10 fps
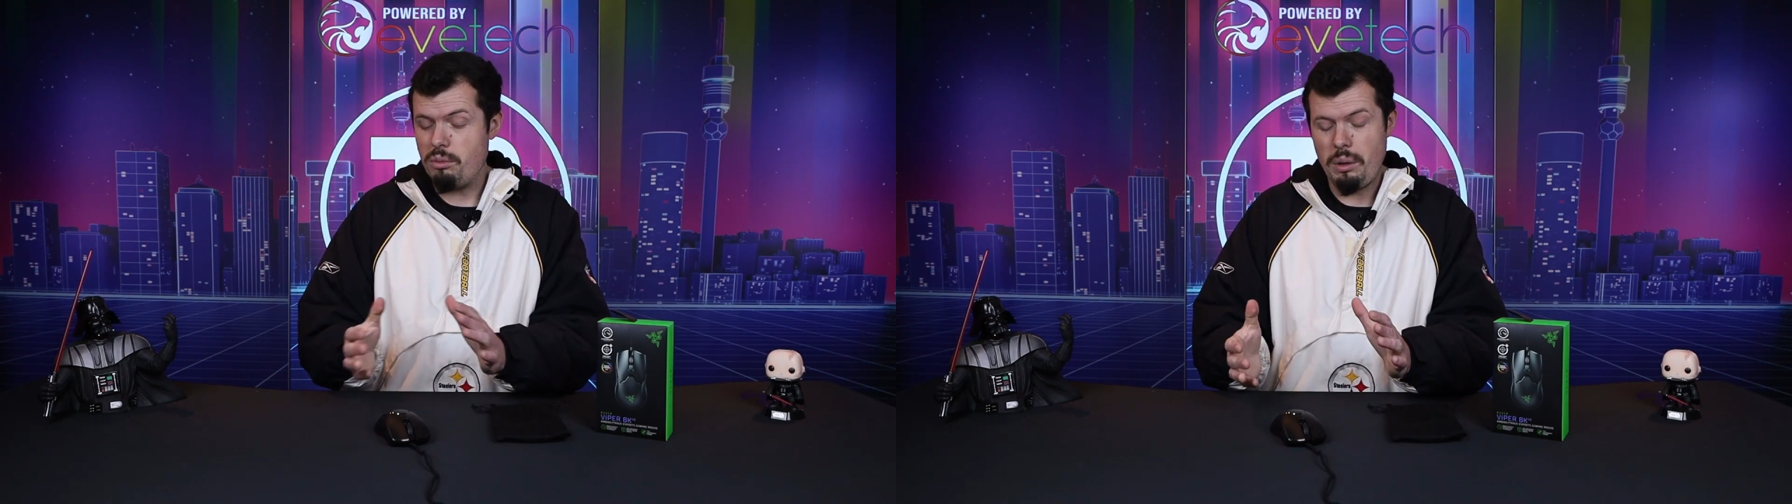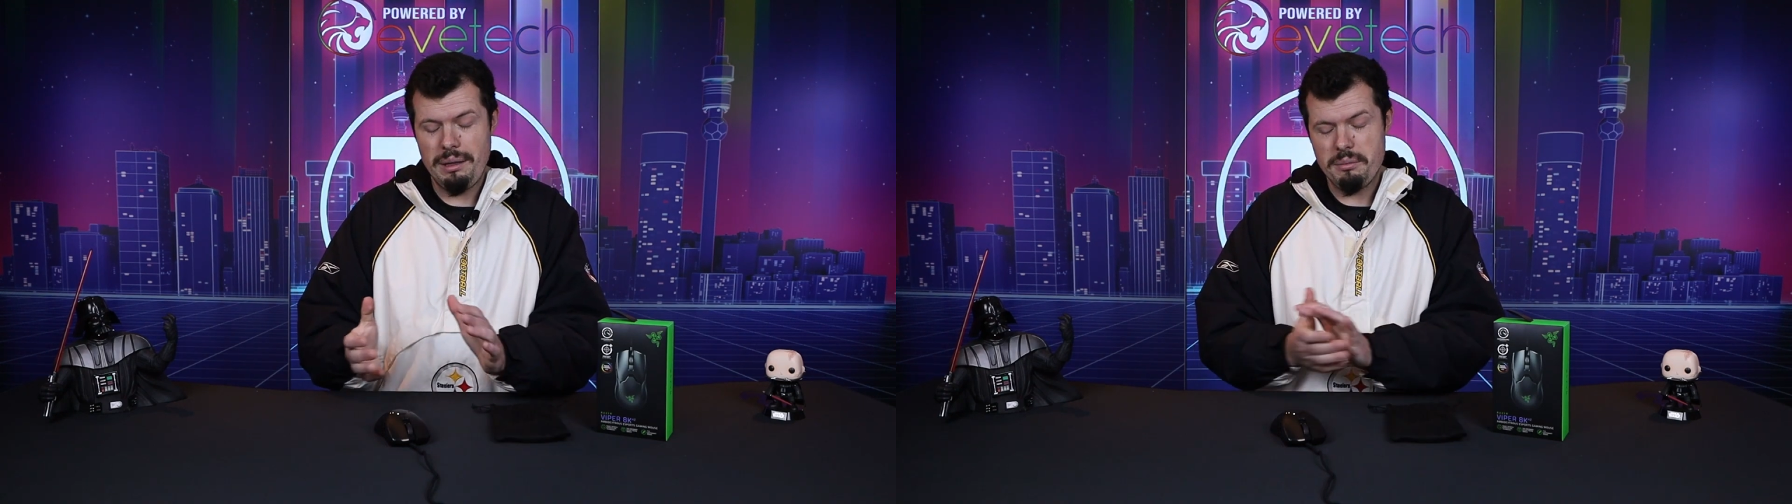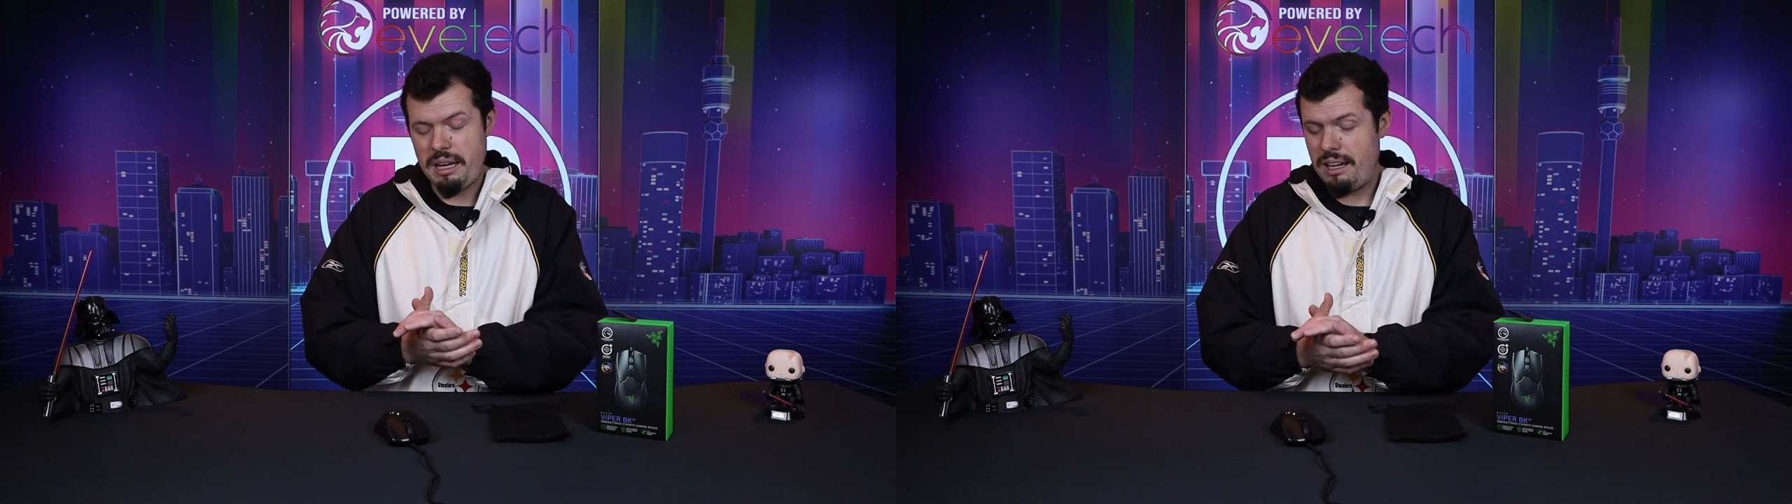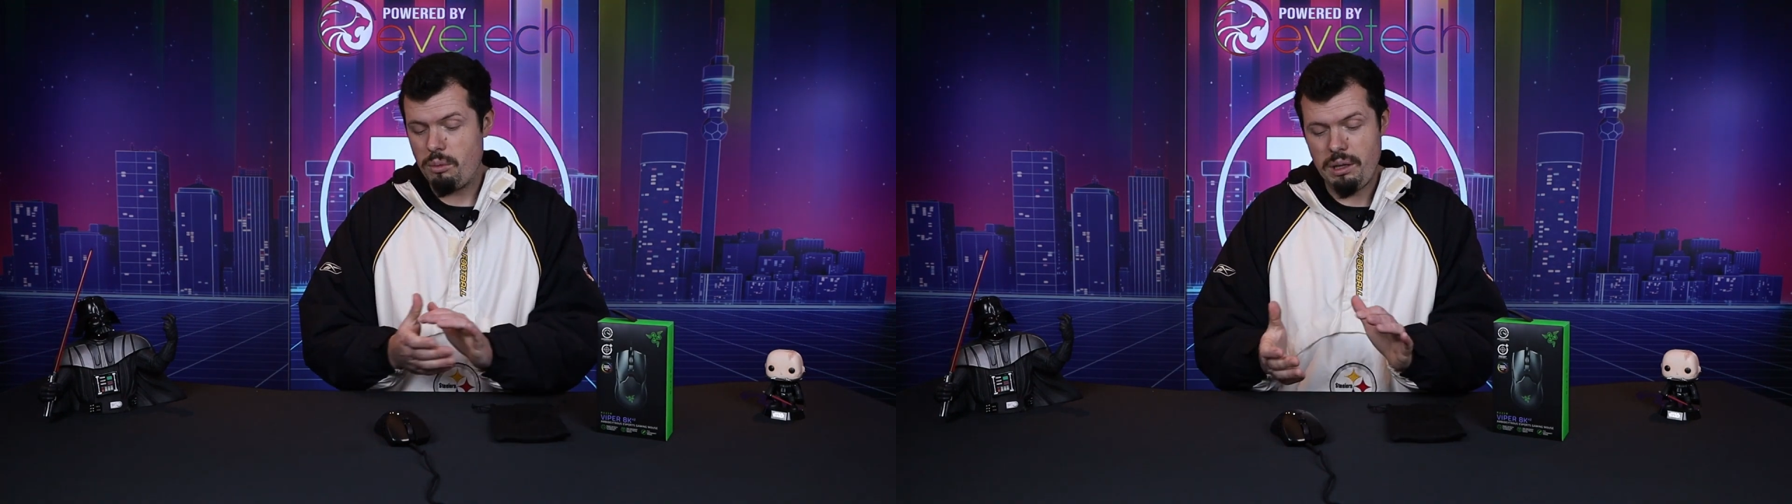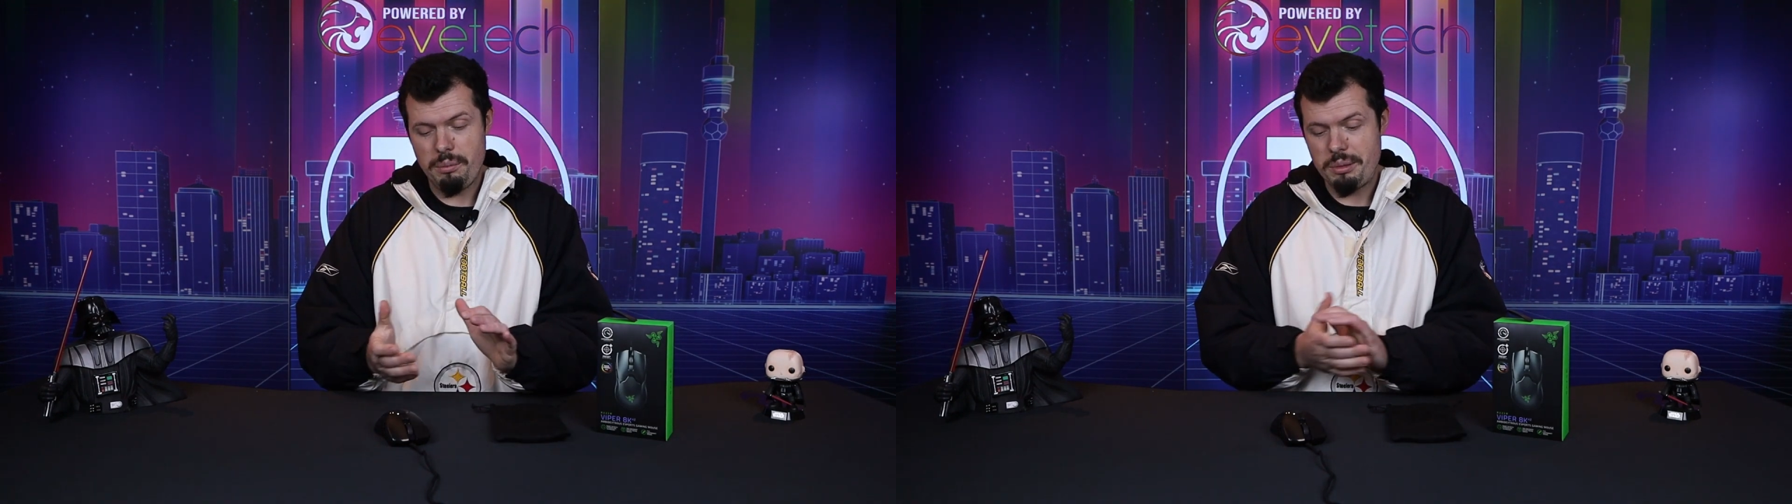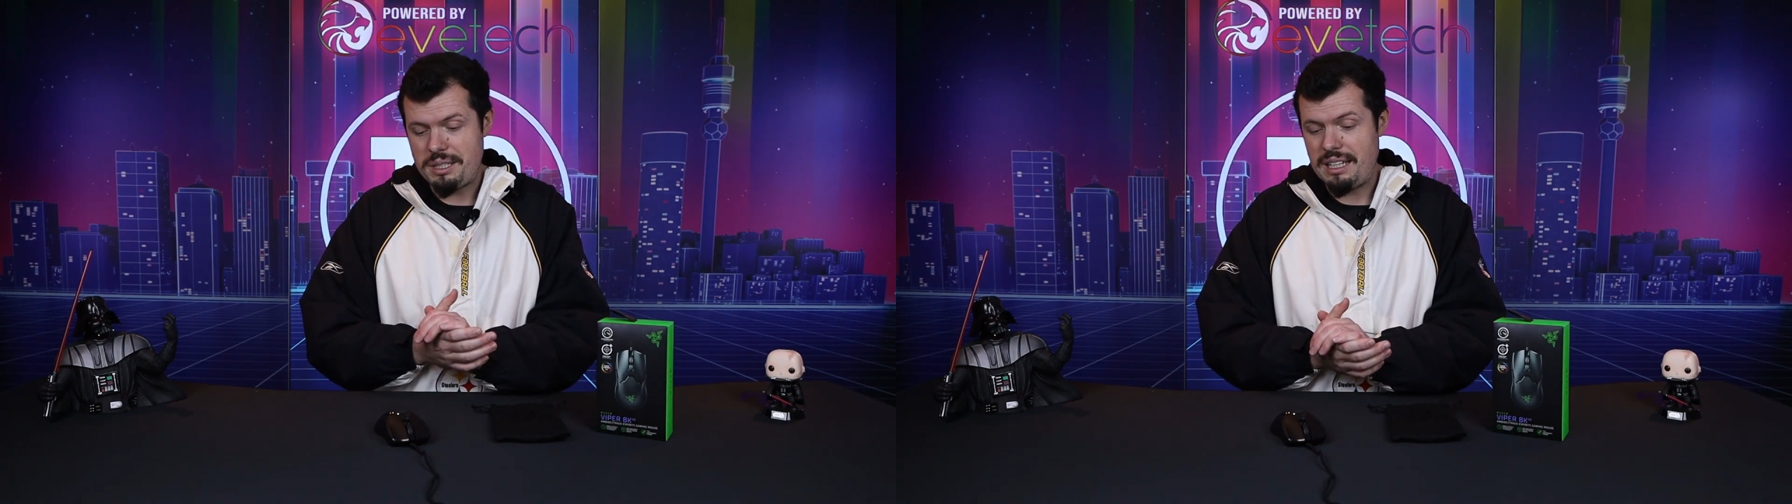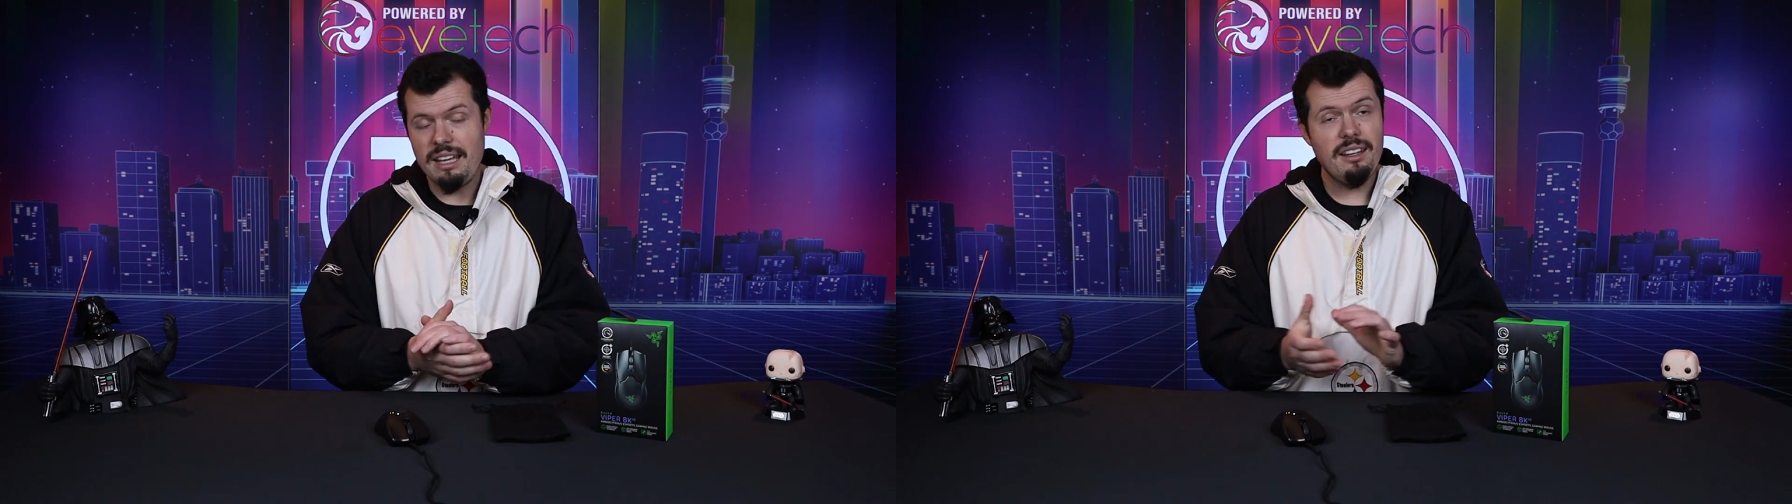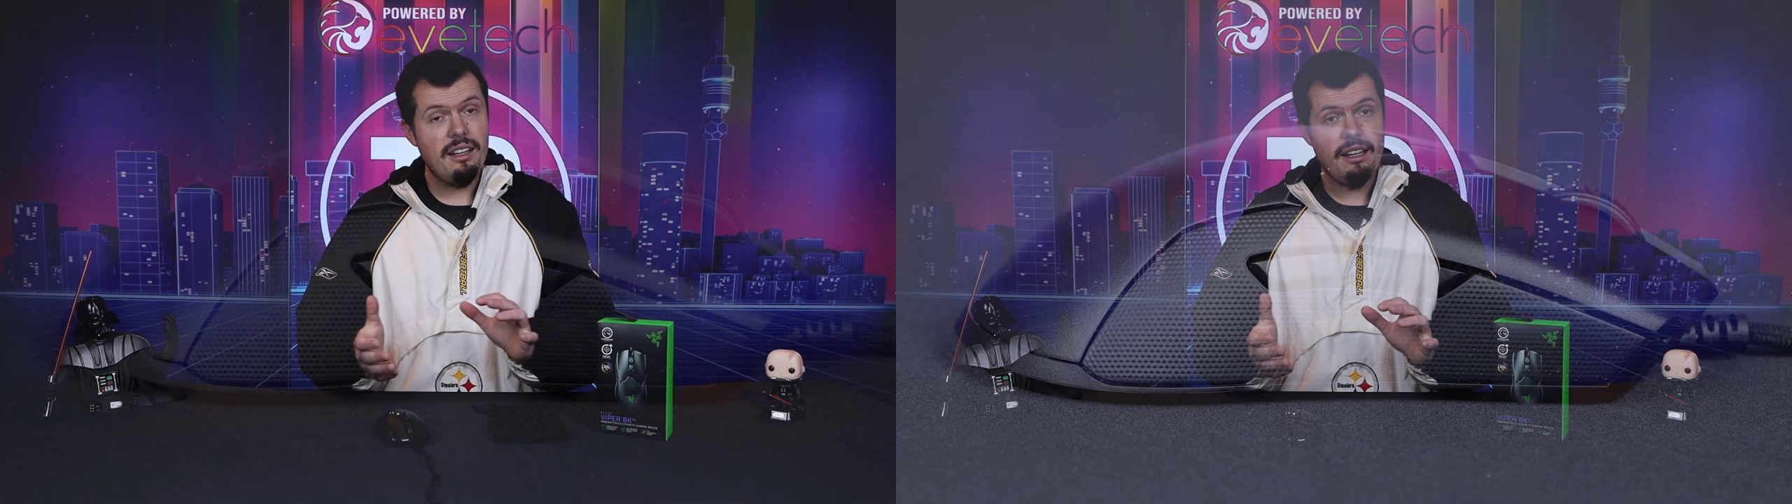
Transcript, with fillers: well made, well put together,